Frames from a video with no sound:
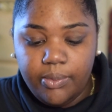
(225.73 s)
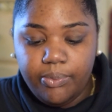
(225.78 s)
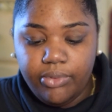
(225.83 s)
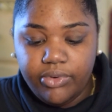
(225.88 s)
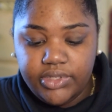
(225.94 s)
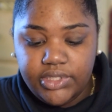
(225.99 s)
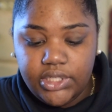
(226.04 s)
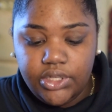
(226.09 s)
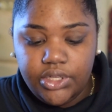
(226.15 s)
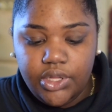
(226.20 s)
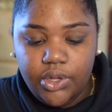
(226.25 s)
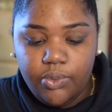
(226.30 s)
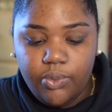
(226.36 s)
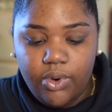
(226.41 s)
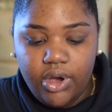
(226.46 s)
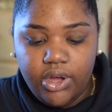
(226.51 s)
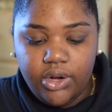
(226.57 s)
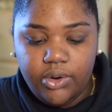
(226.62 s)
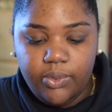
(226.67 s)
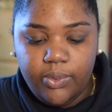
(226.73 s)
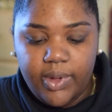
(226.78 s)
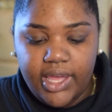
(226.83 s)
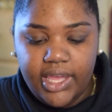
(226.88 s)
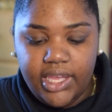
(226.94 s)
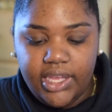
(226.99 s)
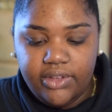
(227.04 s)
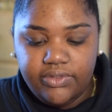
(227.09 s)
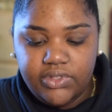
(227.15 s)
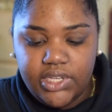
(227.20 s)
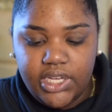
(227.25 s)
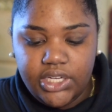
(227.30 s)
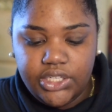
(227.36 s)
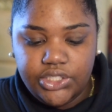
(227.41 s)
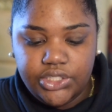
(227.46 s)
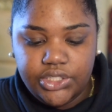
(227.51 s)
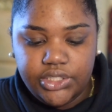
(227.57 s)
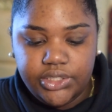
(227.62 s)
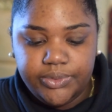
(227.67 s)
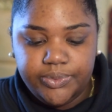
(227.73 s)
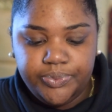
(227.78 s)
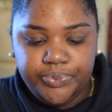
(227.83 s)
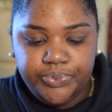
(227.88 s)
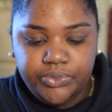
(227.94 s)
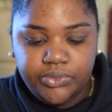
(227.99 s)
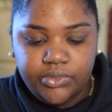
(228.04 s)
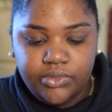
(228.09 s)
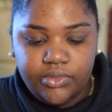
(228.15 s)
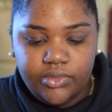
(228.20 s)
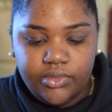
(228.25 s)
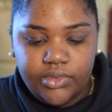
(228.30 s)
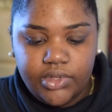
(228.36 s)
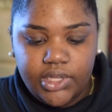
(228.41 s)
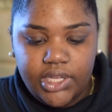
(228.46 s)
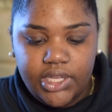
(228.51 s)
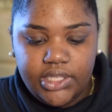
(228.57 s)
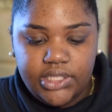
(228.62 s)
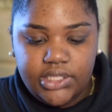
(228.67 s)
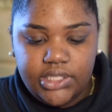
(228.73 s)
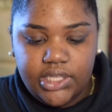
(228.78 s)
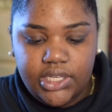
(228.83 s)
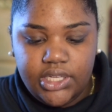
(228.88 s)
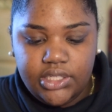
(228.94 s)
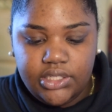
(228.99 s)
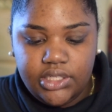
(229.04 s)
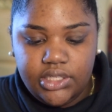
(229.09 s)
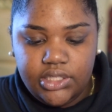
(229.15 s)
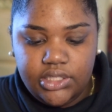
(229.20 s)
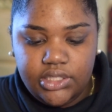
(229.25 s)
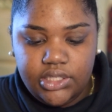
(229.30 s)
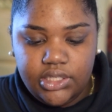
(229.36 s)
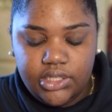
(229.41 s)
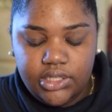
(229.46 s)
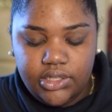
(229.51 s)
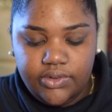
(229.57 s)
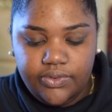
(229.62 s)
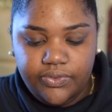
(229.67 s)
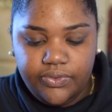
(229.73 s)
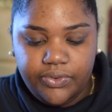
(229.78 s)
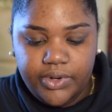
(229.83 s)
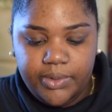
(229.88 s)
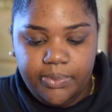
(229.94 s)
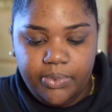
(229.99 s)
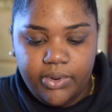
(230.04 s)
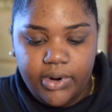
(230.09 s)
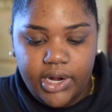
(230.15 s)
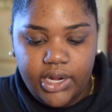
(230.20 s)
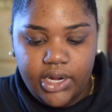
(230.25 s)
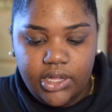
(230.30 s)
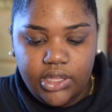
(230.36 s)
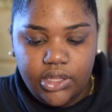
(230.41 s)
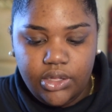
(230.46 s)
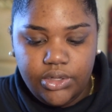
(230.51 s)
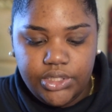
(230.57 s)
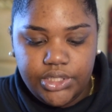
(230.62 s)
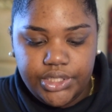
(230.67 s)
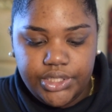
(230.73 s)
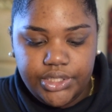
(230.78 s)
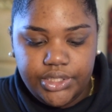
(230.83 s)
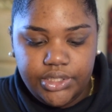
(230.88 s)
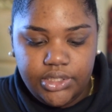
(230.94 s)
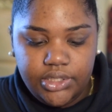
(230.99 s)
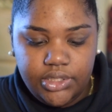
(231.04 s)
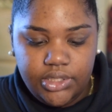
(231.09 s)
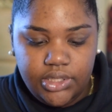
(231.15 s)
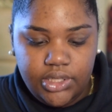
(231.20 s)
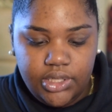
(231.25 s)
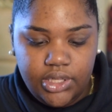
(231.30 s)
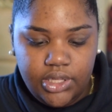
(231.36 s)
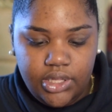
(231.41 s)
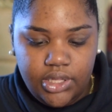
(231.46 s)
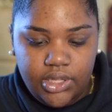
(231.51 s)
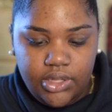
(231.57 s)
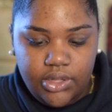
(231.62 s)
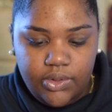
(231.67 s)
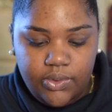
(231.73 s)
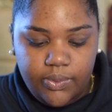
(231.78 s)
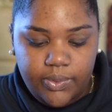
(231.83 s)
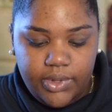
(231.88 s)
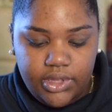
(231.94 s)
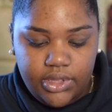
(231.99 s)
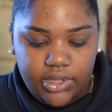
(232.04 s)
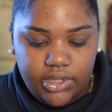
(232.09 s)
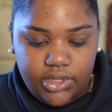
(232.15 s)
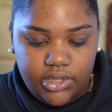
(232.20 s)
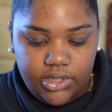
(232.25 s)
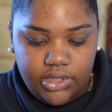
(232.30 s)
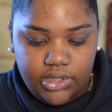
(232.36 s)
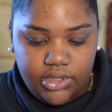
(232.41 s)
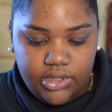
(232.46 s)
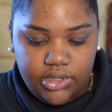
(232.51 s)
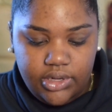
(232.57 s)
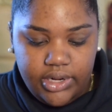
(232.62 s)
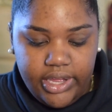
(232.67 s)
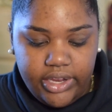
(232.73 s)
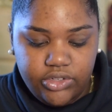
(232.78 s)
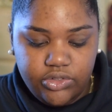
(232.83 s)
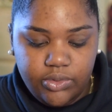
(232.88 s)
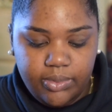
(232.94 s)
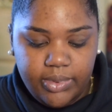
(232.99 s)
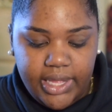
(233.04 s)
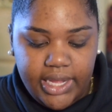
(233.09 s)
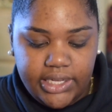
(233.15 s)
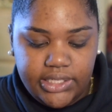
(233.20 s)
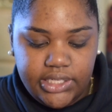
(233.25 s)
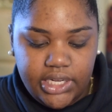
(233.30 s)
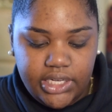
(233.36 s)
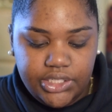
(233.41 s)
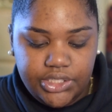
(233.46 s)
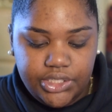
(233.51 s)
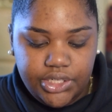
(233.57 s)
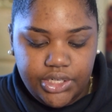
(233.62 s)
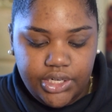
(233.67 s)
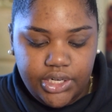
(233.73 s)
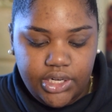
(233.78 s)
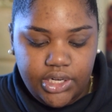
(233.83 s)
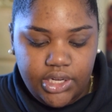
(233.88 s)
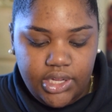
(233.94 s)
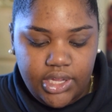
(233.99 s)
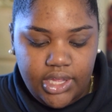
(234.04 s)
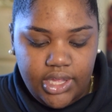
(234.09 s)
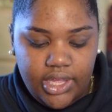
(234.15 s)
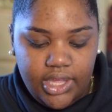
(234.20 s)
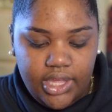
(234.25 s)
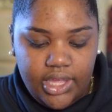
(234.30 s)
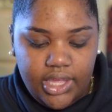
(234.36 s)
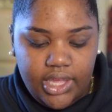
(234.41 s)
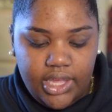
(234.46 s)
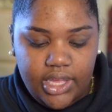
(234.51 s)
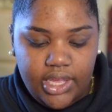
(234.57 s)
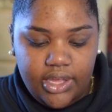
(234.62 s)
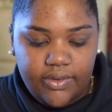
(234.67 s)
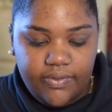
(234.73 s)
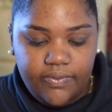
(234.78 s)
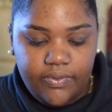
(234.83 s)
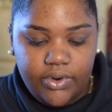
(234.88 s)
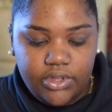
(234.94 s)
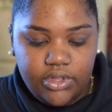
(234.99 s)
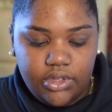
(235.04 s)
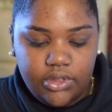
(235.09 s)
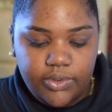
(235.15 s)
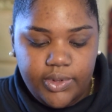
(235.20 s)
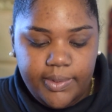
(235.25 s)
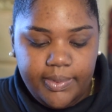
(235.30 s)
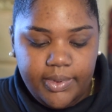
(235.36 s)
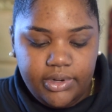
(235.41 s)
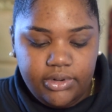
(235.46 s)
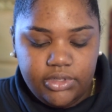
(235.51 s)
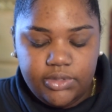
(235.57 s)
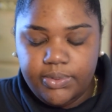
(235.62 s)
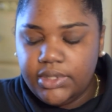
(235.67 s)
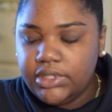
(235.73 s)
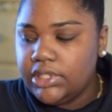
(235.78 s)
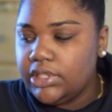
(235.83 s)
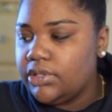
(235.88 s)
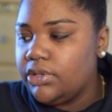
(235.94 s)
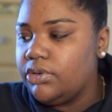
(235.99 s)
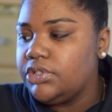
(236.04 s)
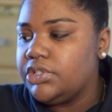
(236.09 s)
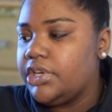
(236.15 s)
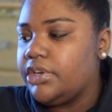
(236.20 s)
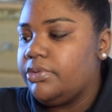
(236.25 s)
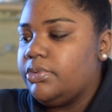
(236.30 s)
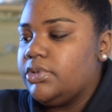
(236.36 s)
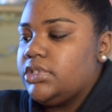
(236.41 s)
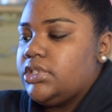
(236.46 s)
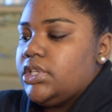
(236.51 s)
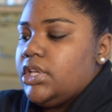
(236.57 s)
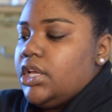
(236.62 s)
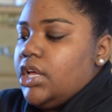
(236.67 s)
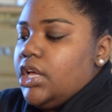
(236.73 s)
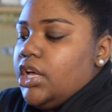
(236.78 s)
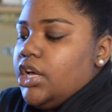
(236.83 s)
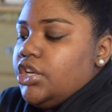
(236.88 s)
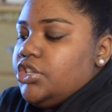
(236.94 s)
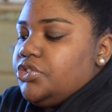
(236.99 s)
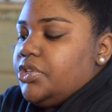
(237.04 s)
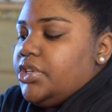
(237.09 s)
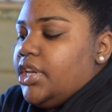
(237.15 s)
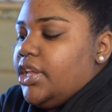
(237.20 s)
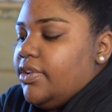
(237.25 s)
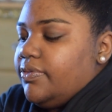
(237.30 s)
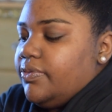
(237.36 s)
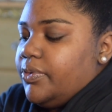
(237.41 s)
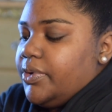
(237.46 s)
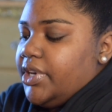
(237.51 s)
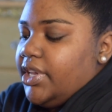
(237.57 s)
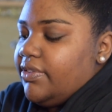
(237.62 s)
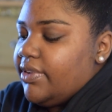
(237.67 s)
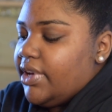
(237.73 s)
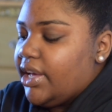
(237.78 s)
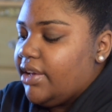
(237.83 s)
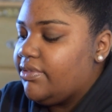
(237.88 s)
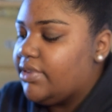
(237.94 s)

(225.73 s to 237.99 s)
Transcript: Brazilian water wave texture. It says it's a free part closure with a natural black texture, and for the 3 bundles plus the closure, it was $145